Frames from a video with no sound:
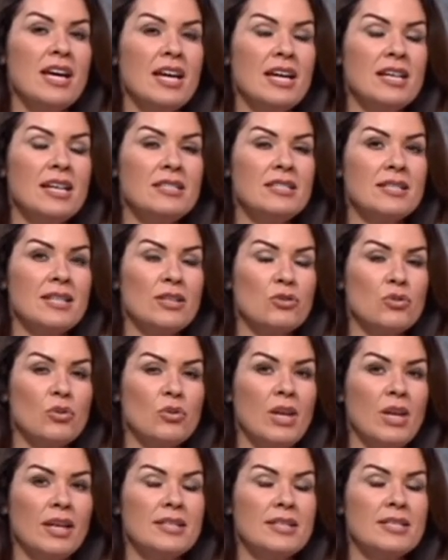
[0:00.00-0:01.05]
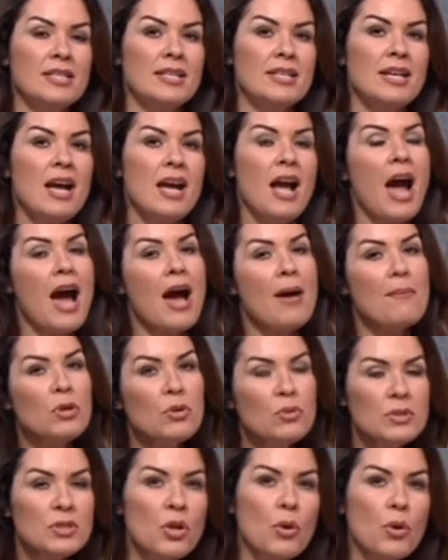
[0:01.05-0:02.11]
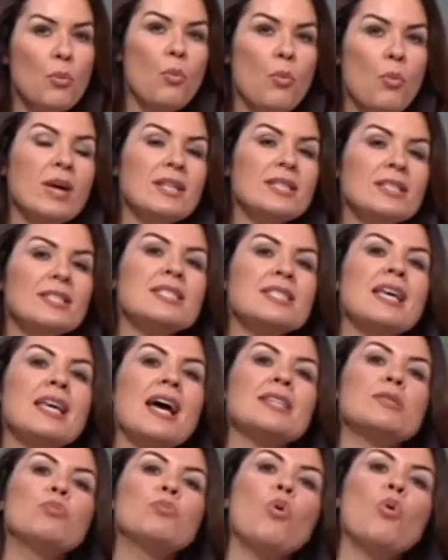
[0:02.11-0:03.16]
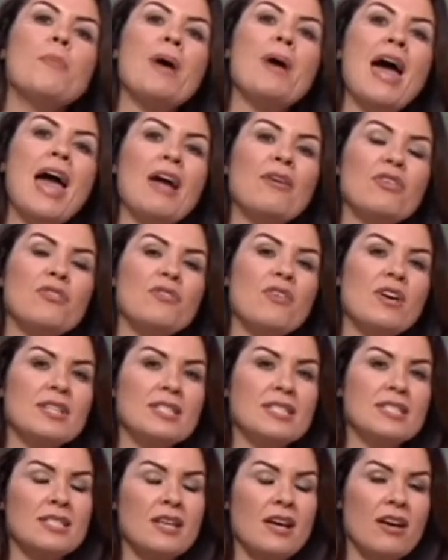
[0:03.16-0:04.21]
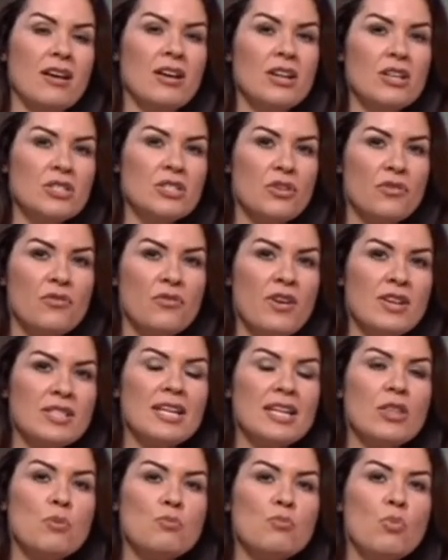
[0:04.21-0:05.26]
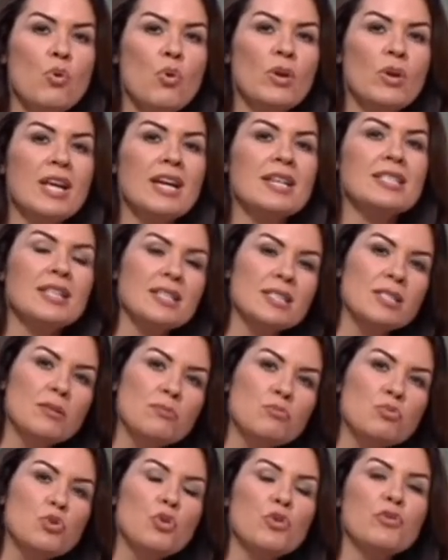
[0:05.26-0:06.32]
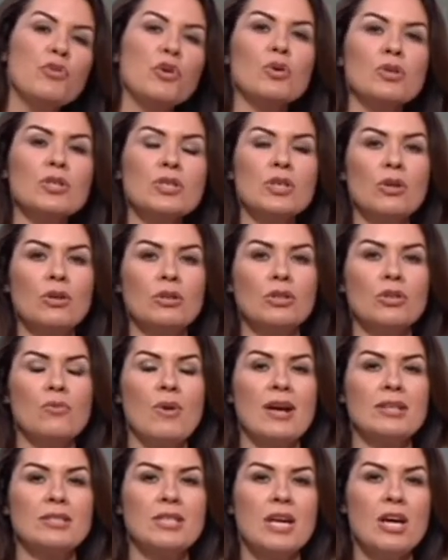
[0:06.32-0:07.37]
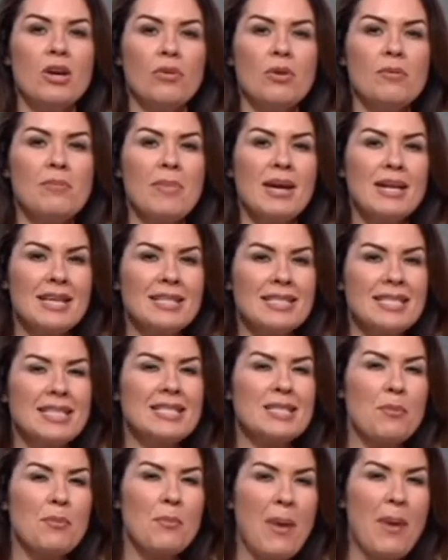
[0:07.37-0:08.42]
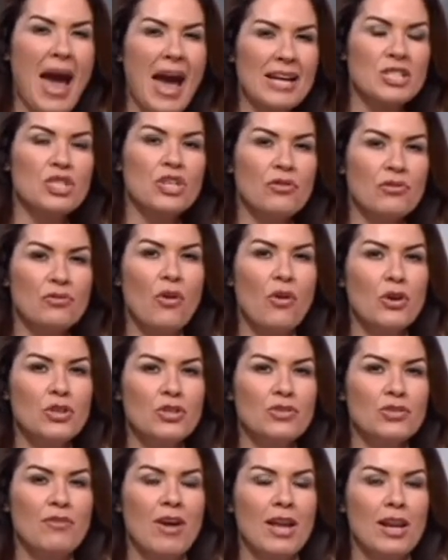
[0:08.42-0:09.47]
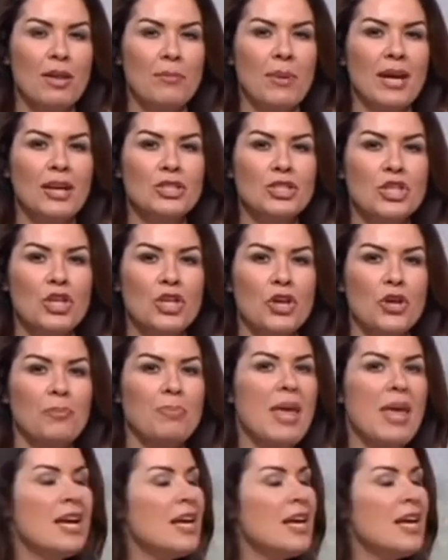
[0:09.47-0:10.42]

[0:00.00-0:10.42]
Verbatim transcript: into central London. Um, but also once that warmer air in the first uh, sort of first thing in the morning starts to move across the colder ground, we may see some patchy fog developing too.